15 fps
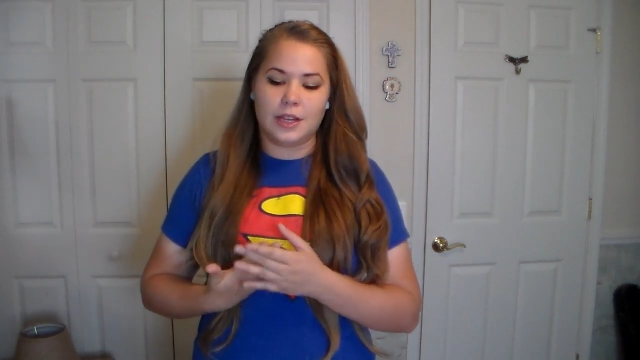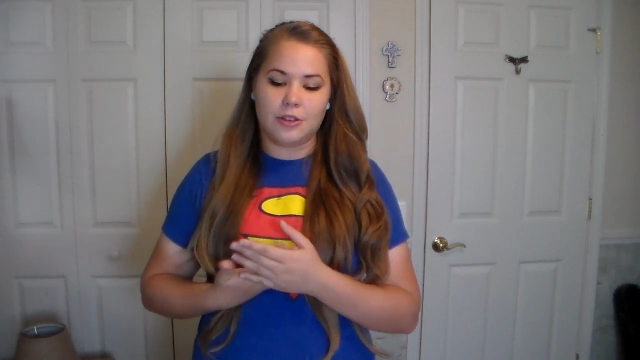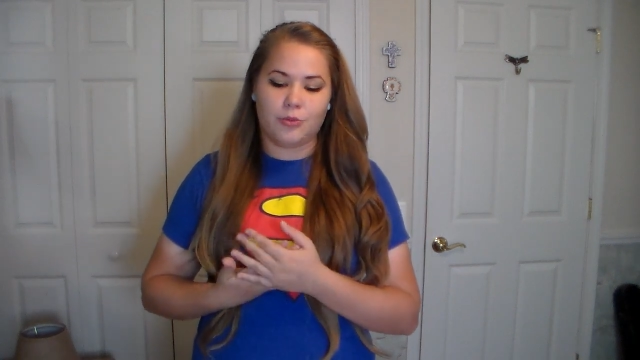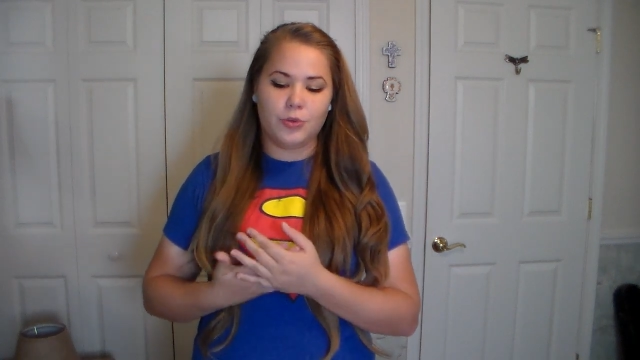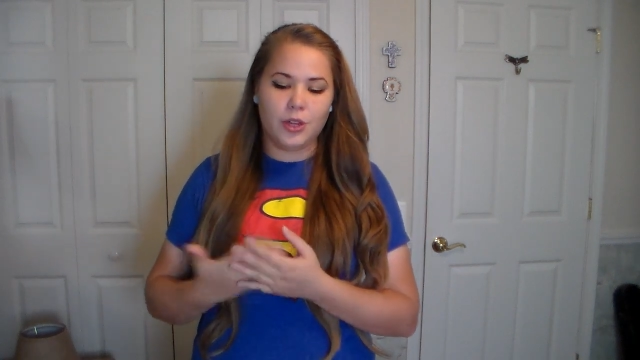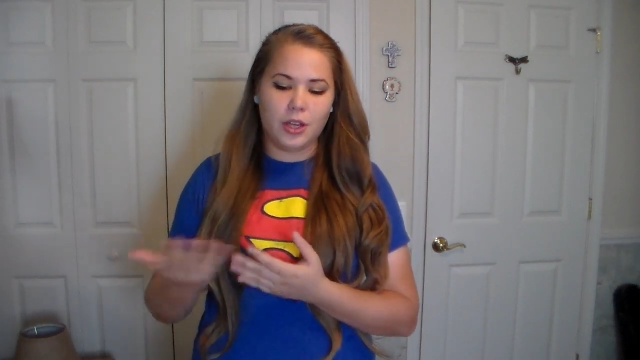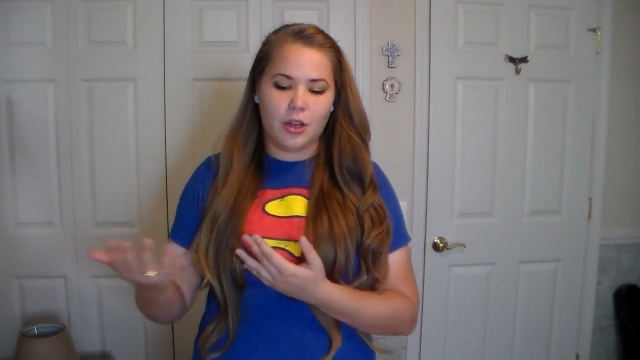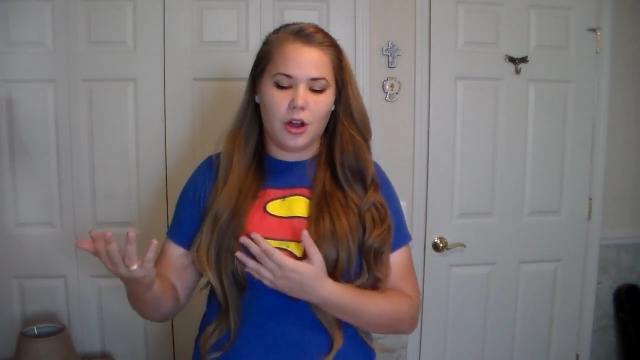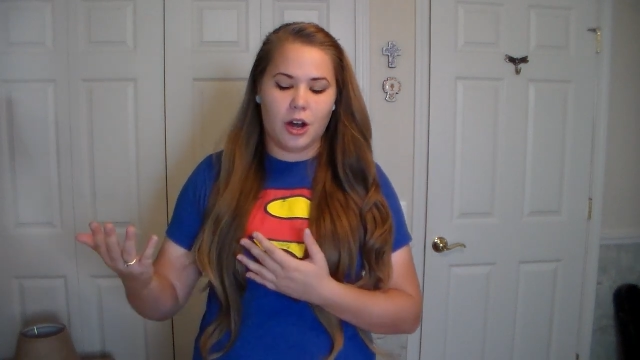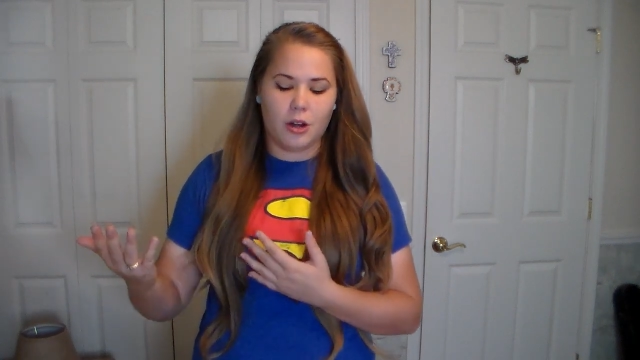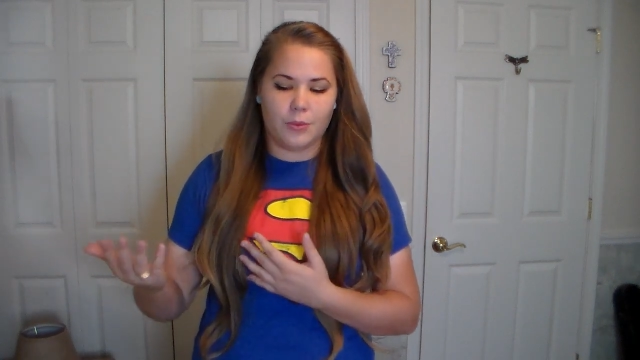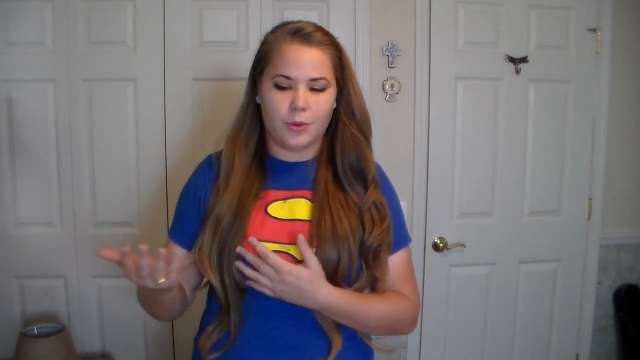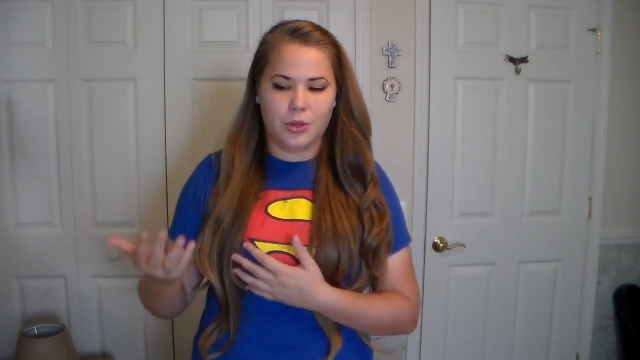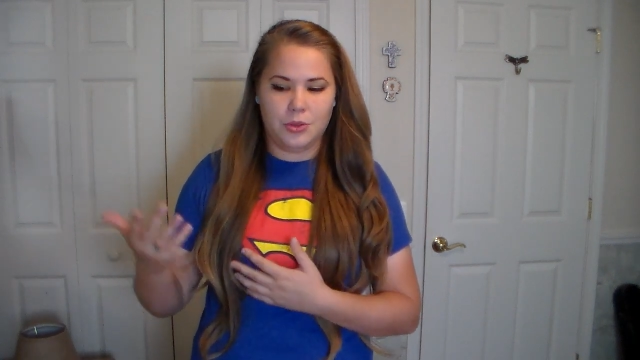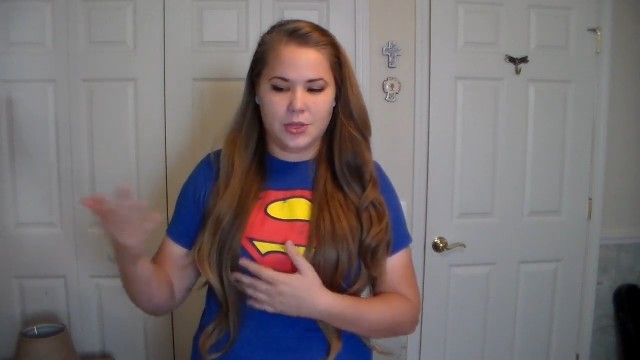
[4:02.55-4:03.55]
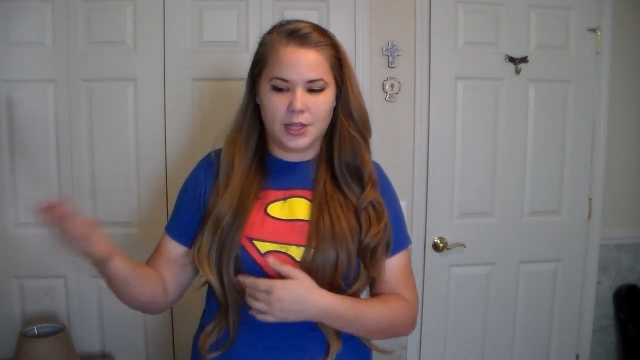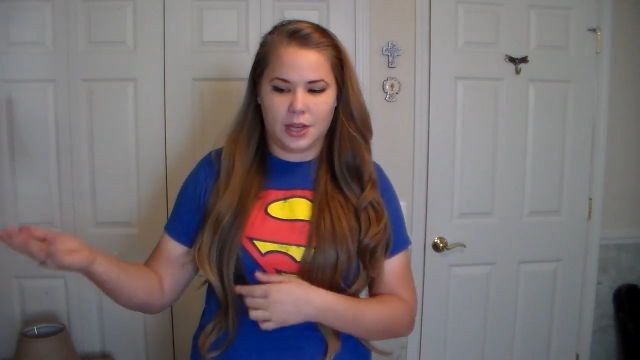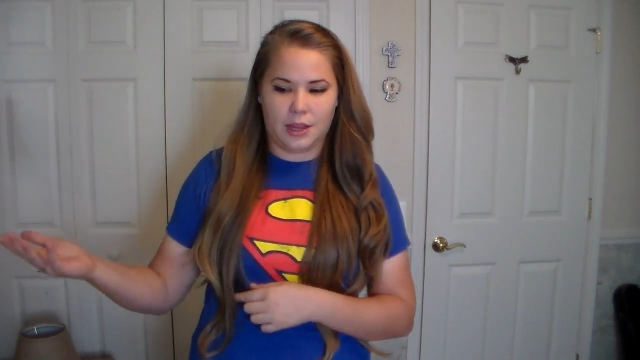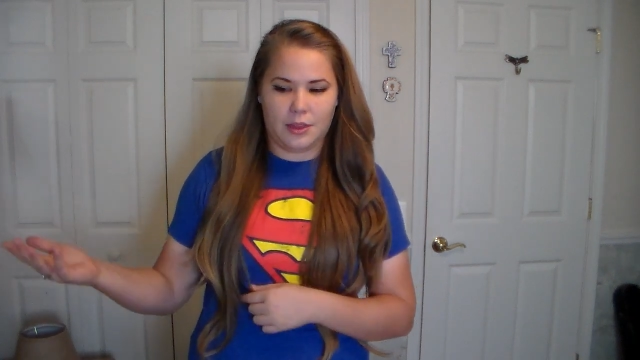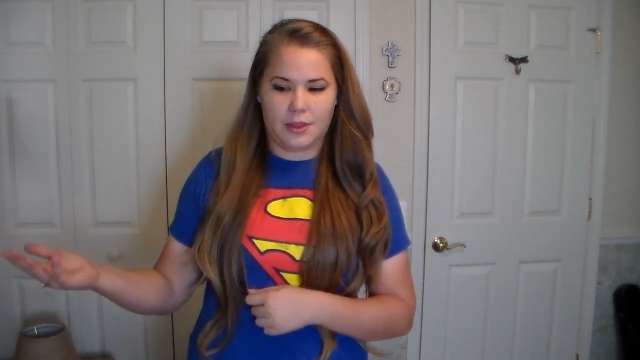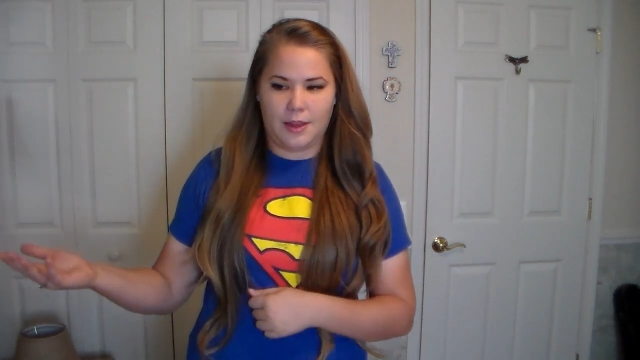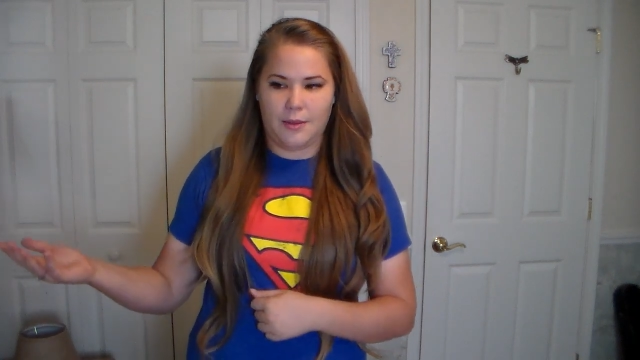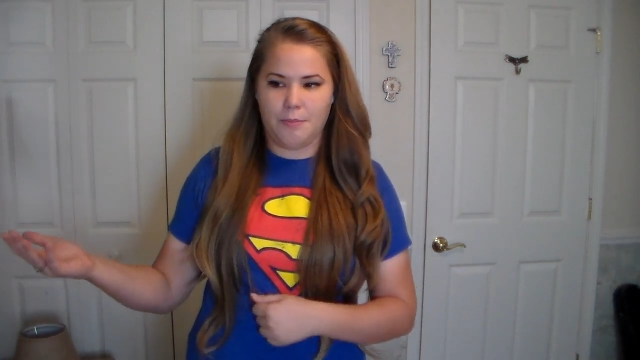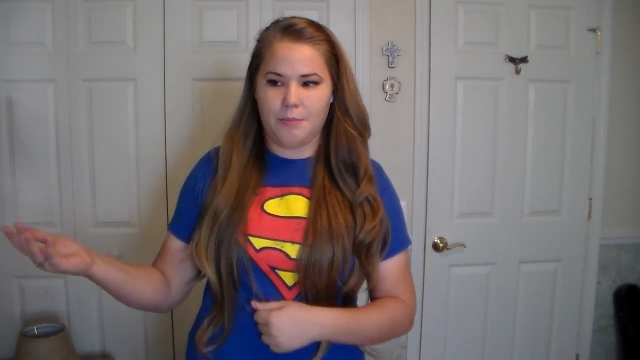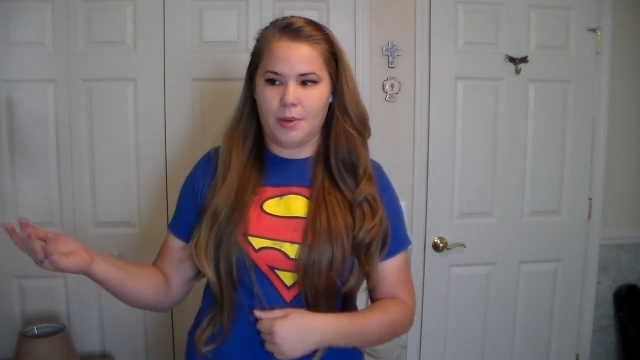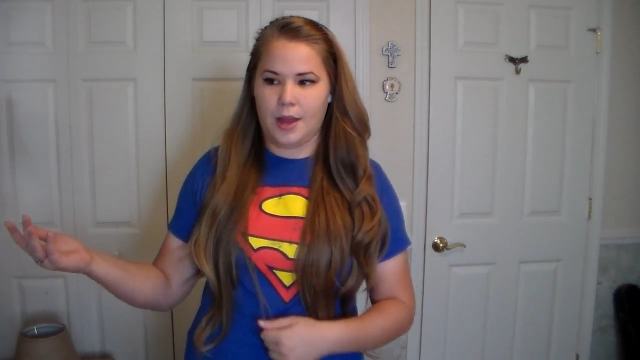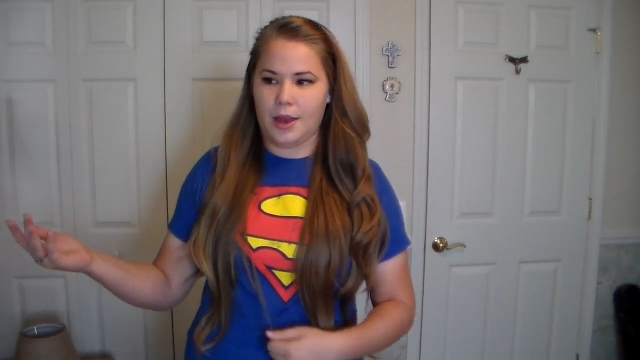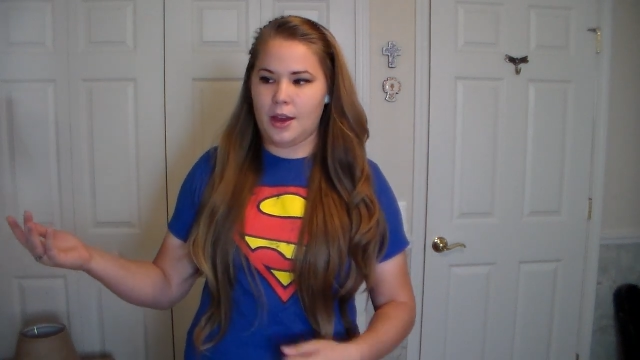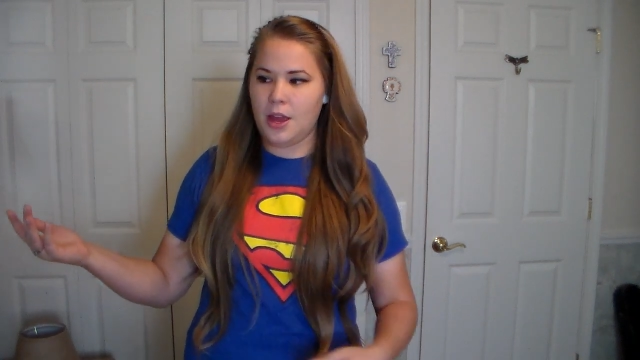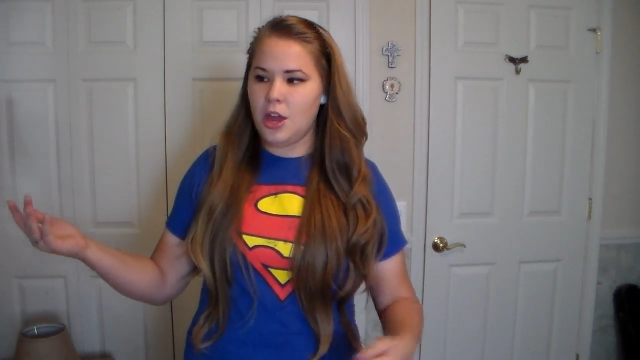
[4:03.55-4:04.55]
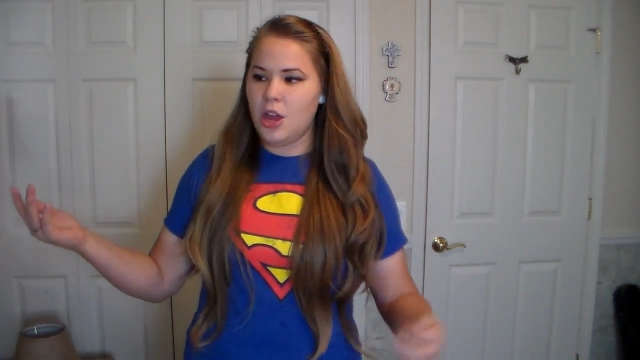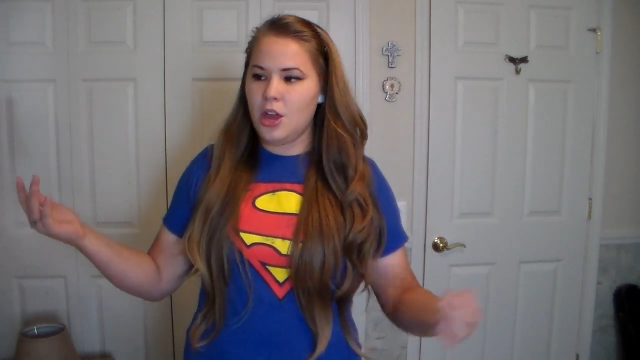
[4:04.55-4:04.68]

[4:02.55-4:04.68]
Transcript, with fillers: it's really hard when you suck at them but